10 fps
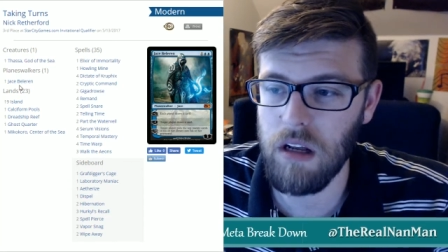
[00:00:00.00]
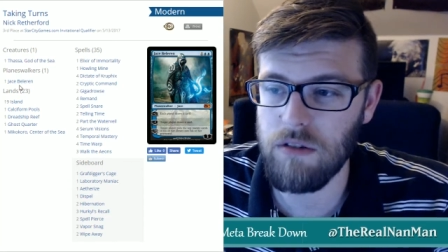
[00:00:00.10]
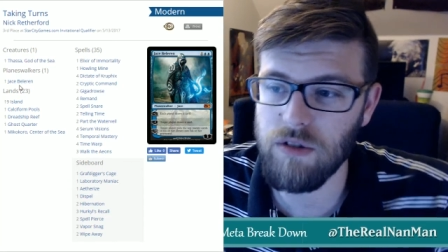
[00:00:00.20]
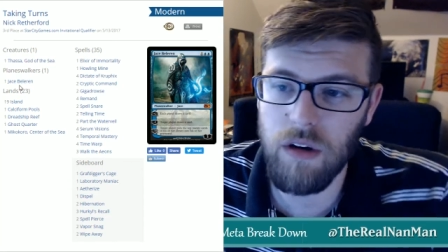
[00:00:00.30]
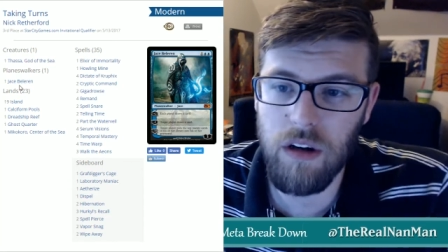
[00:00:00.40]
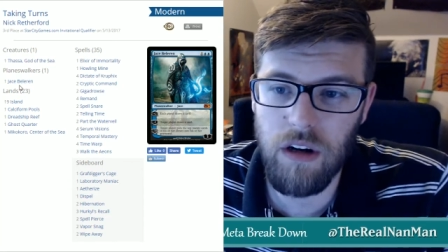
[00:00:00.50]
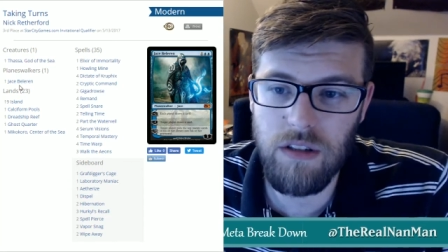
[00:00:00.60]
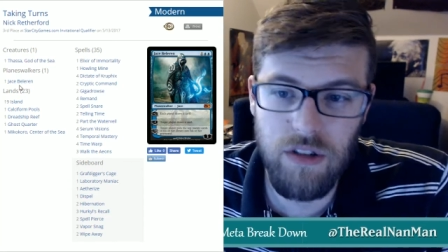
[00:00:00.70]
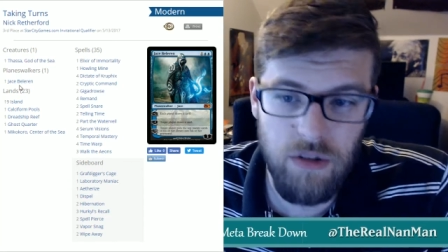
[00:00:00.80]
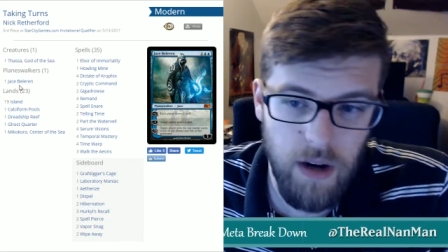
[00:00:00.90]
Drawing cards
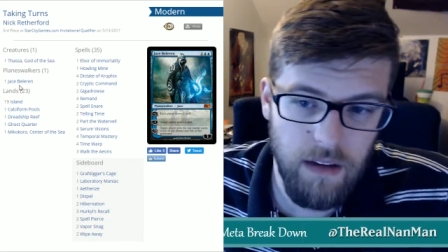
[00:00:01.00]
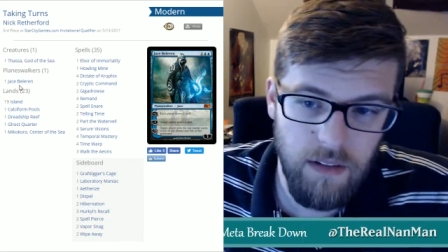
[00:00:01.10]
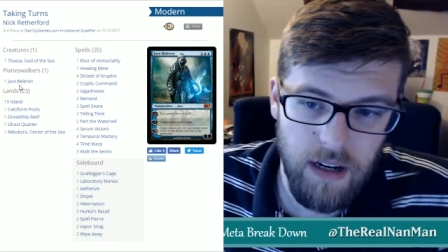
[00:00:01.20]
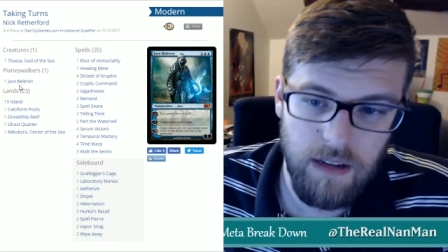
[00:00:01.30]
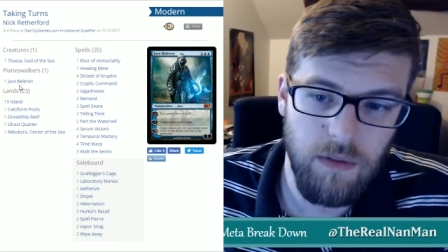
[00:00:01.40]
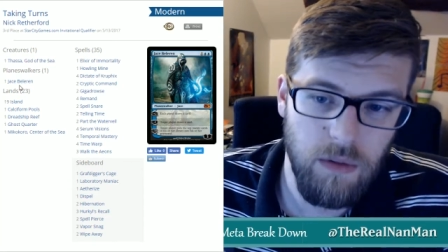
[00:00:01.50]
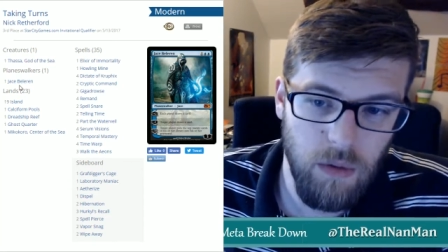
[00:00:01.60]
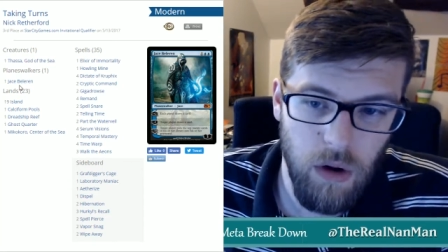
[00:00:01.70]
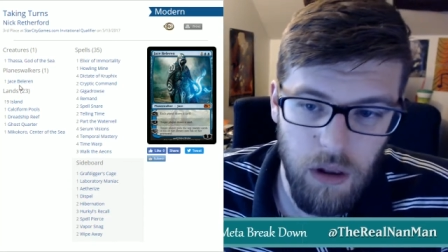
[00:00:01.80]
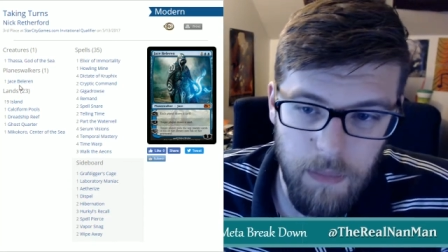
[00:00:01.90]
is great, right? We're
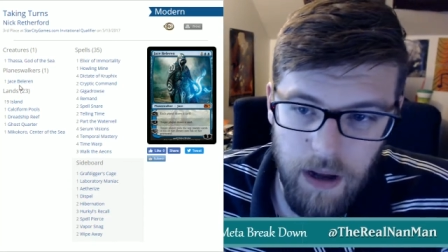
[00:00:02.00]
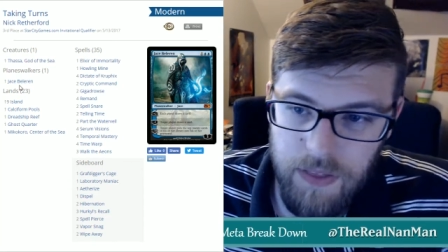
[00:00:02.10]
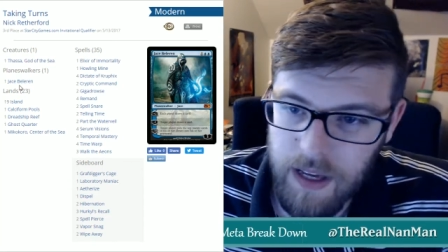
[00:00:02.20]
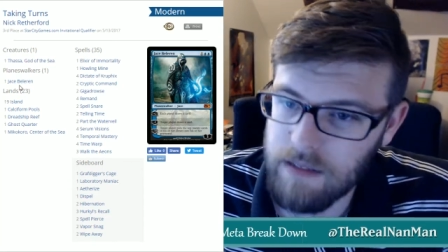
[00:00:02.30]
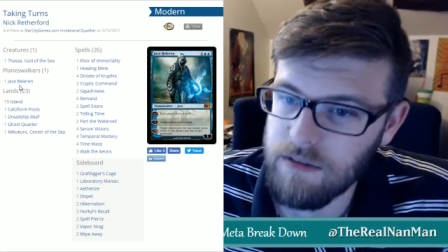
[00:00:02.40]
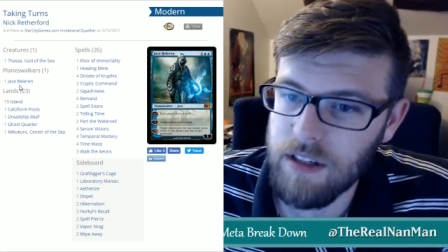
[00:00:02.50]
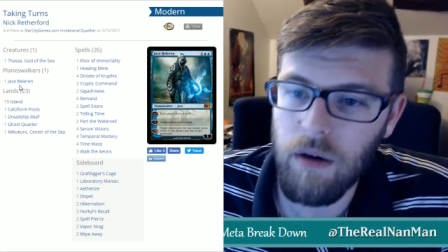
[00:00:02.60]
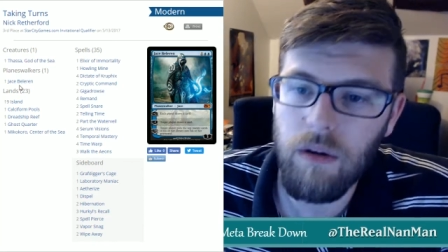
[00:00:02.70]
all about that. So